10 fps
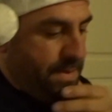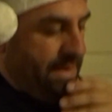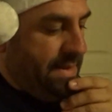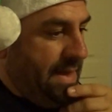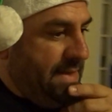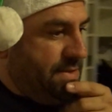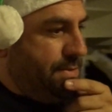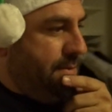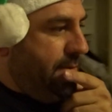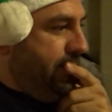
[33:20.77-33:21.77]
we're in the guest
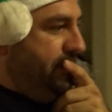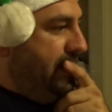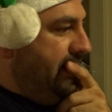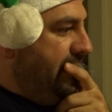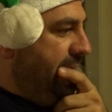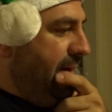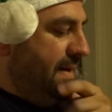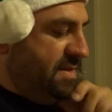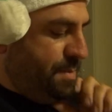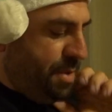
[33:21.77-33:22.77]
room.
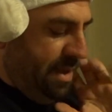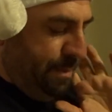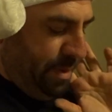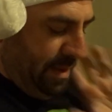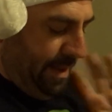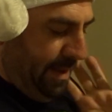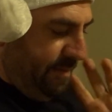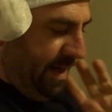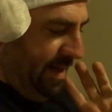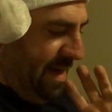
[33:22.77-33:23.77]
It's pretty plain
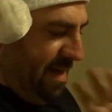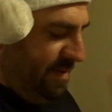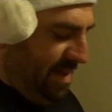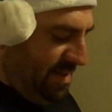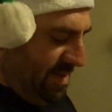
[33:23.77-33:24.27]
right now, and I